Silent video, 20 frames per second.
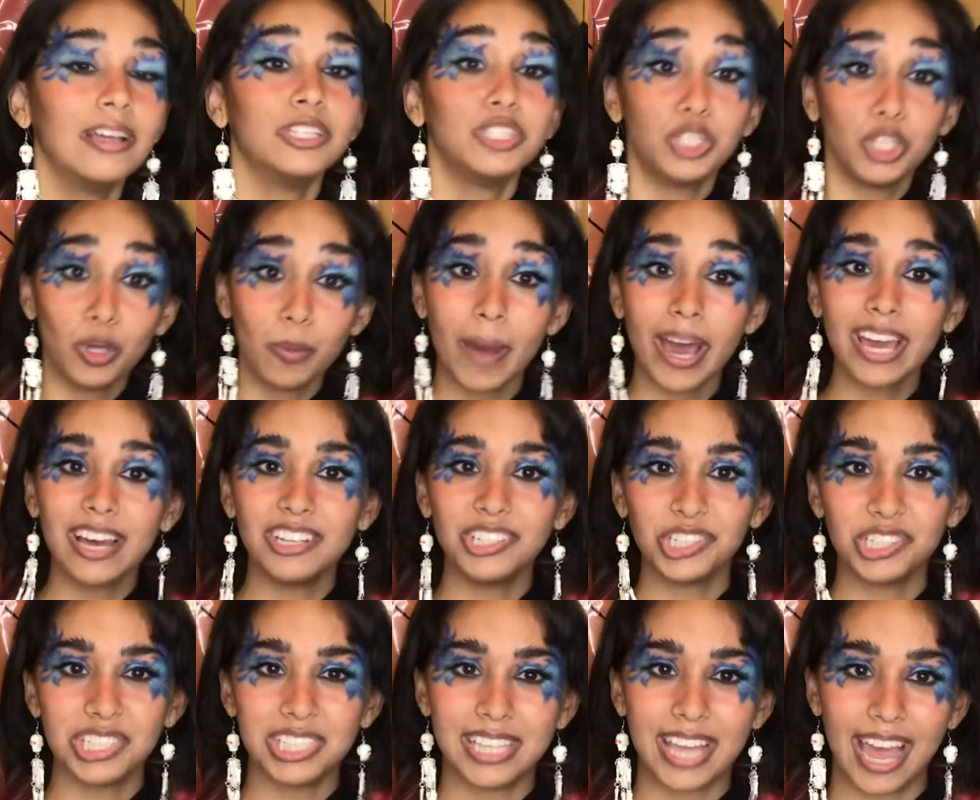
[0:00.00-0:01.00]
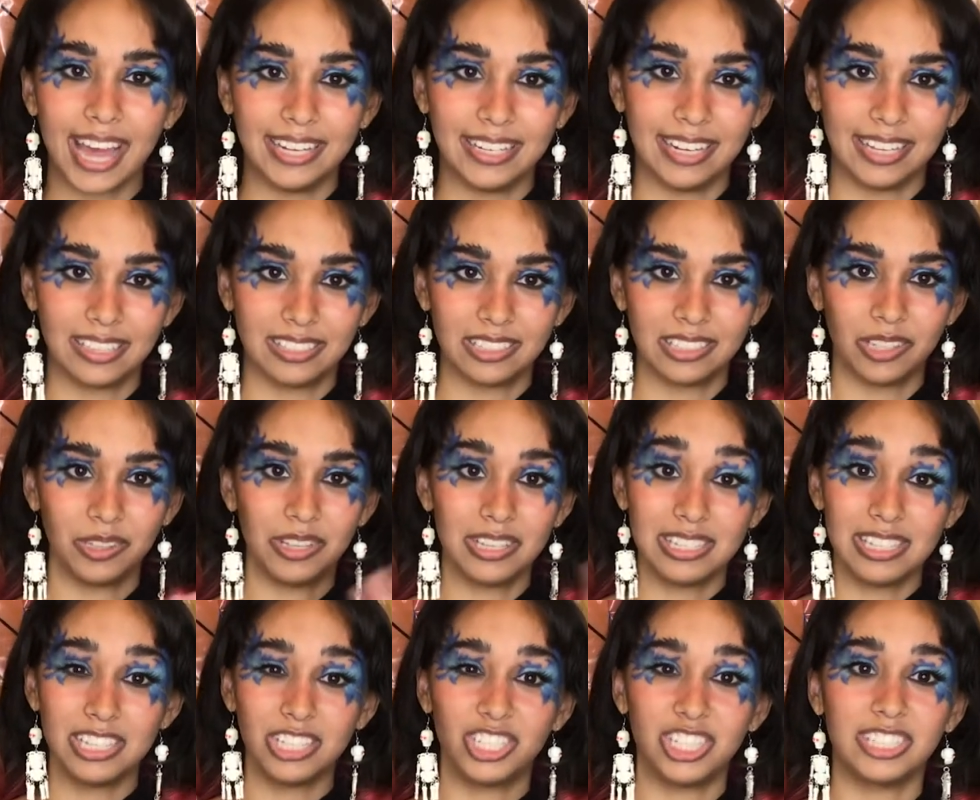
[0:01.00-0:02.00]
to my understanding, so
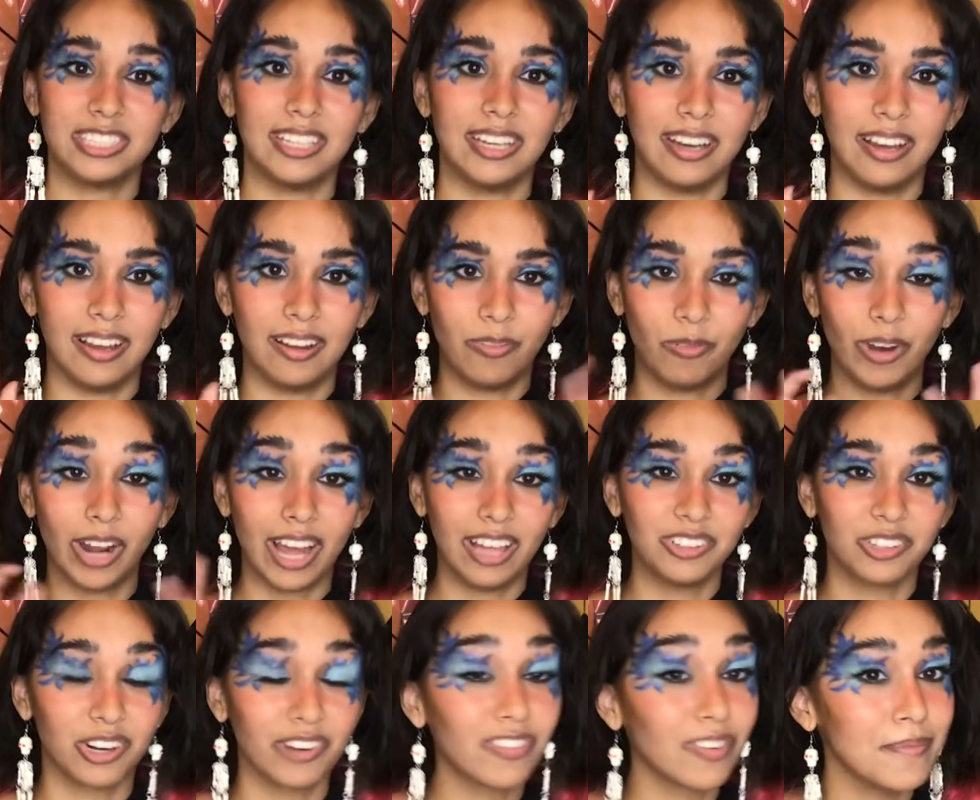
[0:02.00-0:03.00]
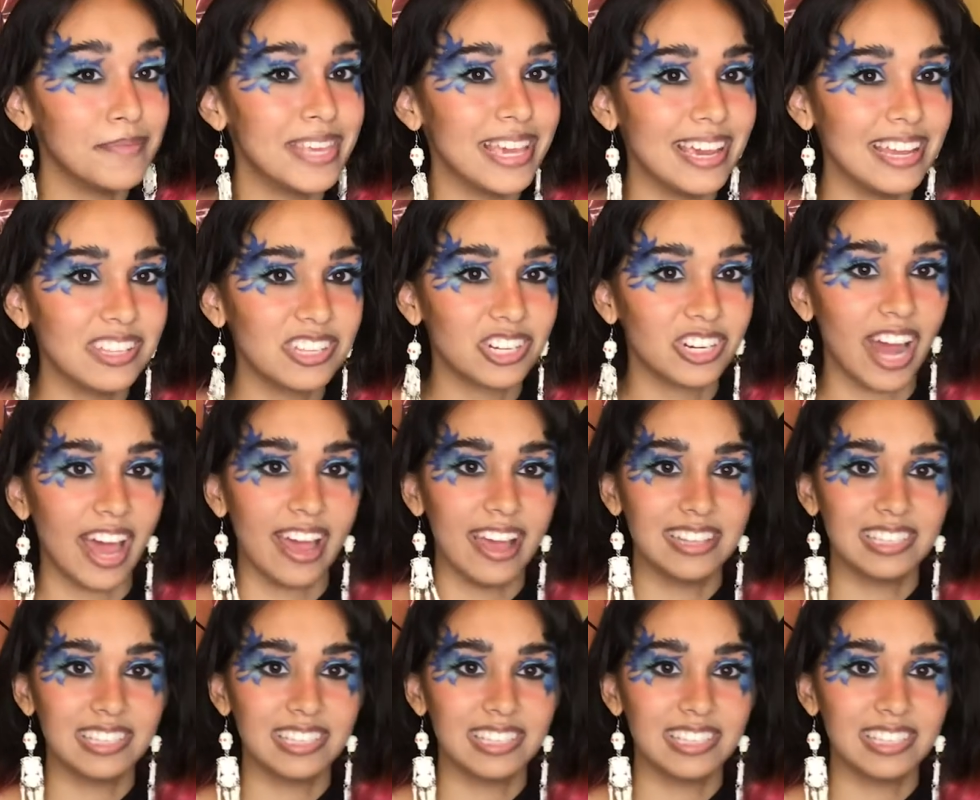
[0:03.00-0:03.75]
this is just what I learned from the internet.